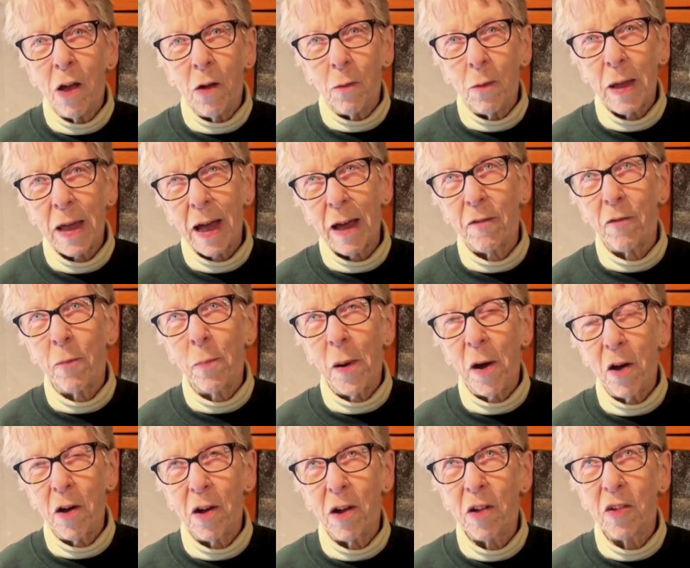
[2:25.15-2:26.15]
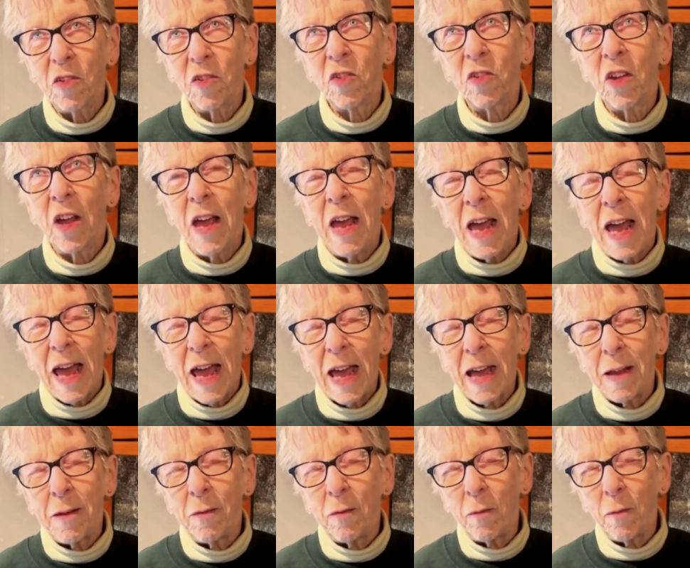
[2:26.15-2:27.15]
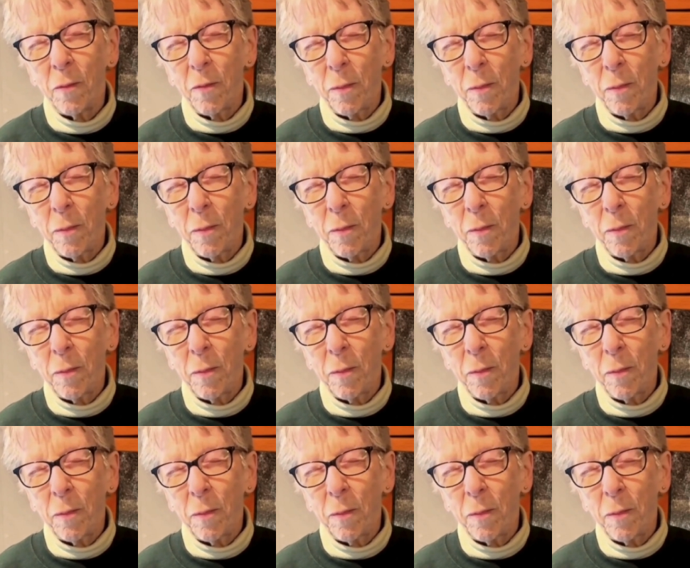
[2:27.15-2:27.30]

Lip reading: we have ponds and